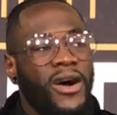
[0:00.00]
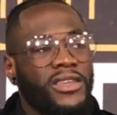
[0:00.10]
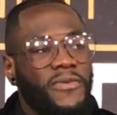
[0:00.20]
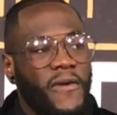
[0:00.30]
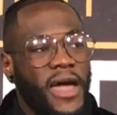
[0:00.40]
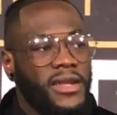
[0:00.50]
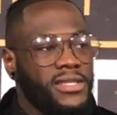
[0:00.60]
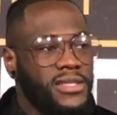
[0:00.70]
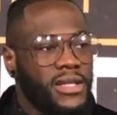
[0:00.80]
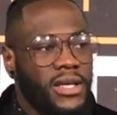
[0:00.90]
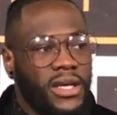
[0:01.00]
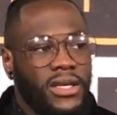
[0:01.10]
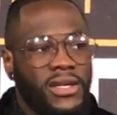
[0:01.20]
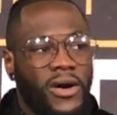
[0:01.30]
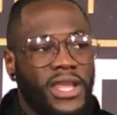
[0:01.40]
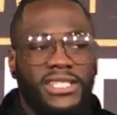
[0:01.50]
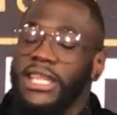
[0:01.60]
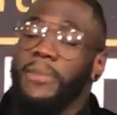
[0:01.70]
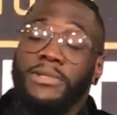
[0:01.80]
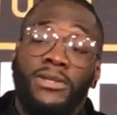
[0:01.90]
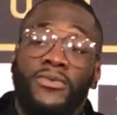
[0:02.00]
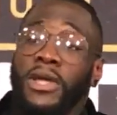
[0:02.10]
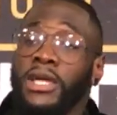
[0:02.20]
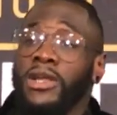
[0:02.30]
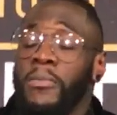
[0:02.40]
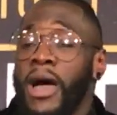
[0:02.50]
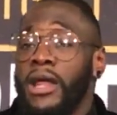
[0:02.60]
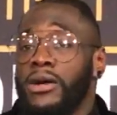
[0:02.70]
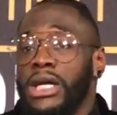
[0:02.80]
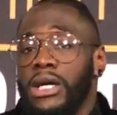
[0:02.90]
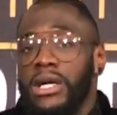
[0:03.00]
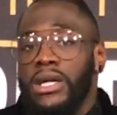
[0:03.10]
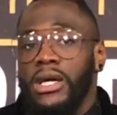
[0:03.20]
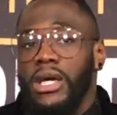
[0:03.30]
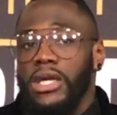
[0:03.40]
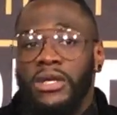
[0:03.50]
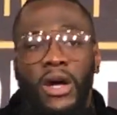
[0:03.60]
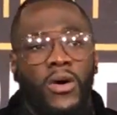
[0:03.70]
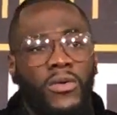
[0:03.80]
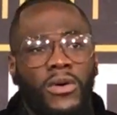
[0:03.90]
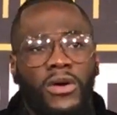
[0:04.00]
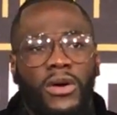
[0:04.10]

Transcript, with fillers: all your fighters, you know, that steps in the ring, no matter, you know,